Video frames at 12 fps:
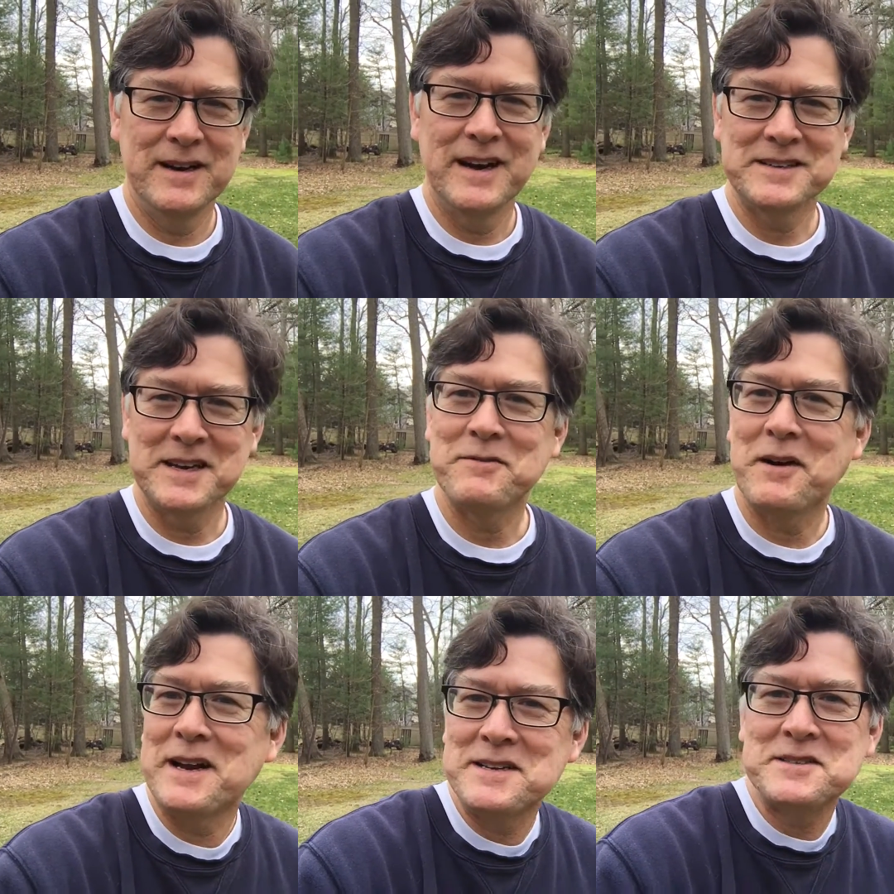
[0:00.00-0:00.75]
I take
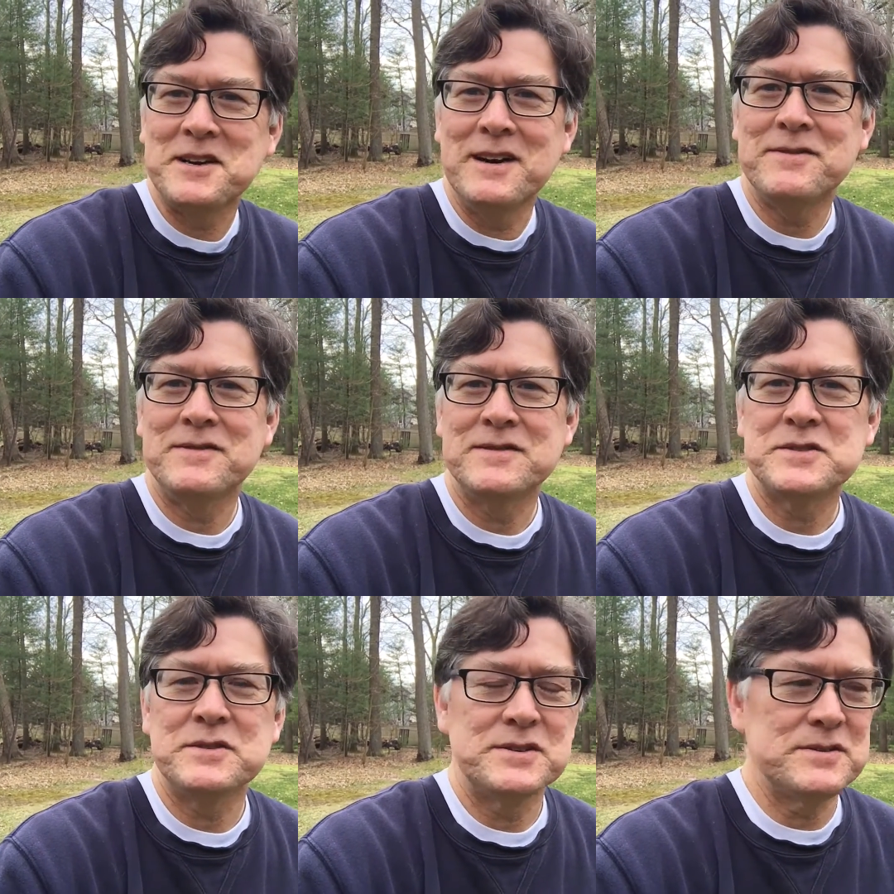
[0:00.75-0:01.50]
Fridays off,
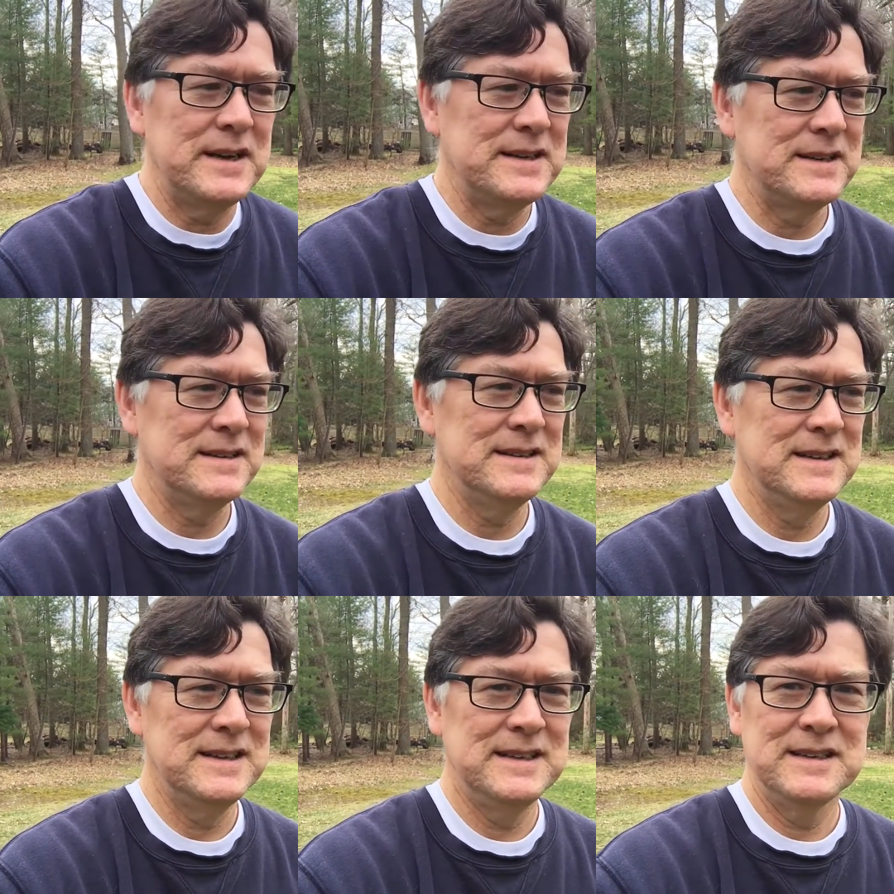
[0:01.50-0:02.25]
so I try to
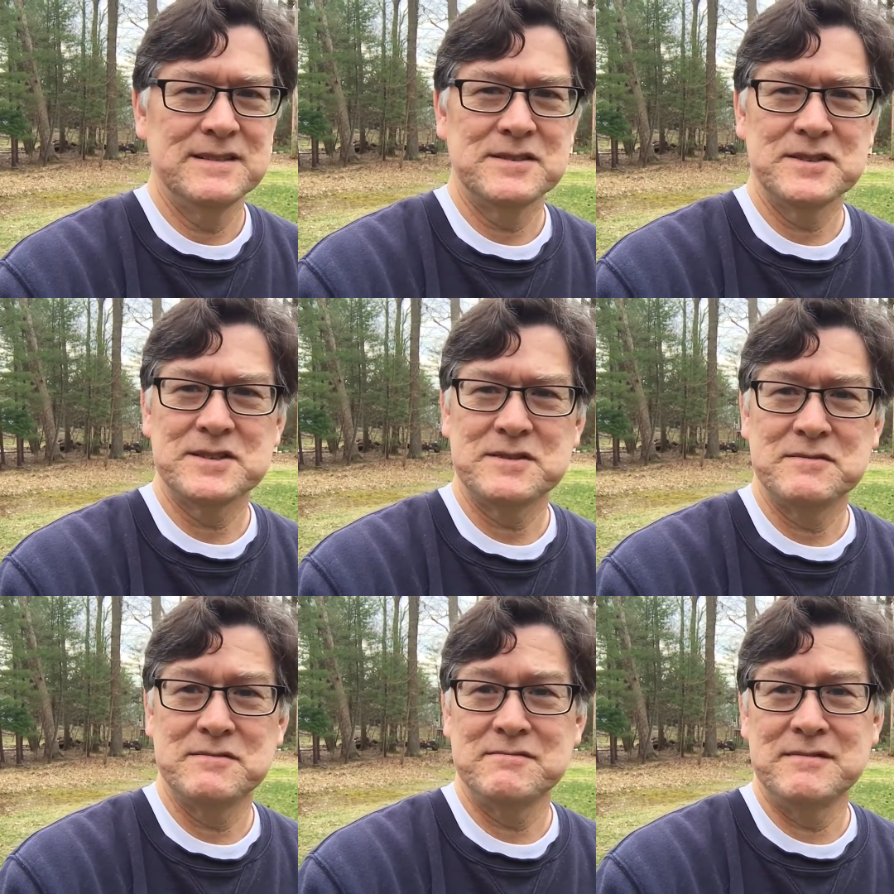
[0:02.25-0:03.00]
just
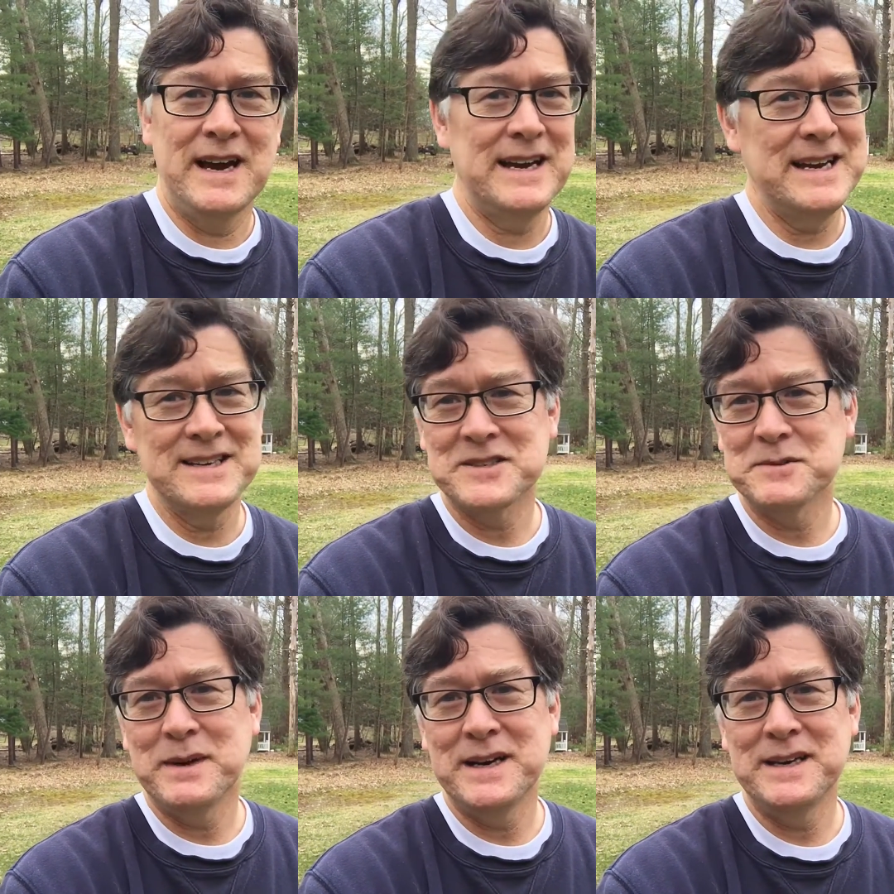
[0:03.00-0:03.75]
not
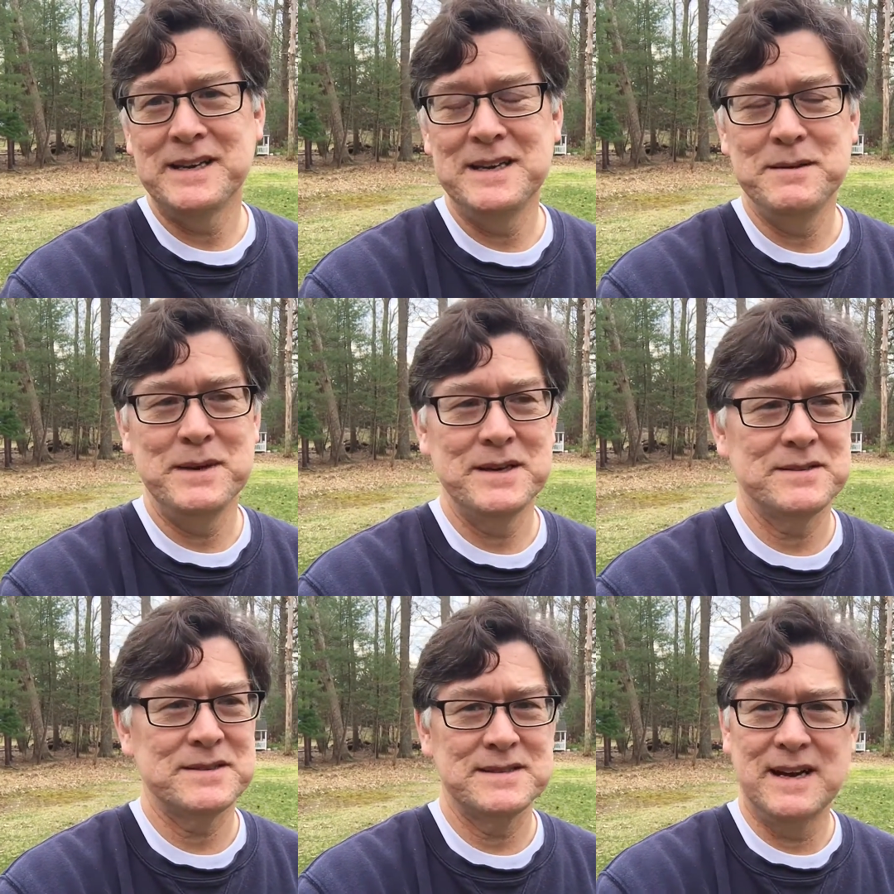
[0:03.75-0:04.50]
answer my emails,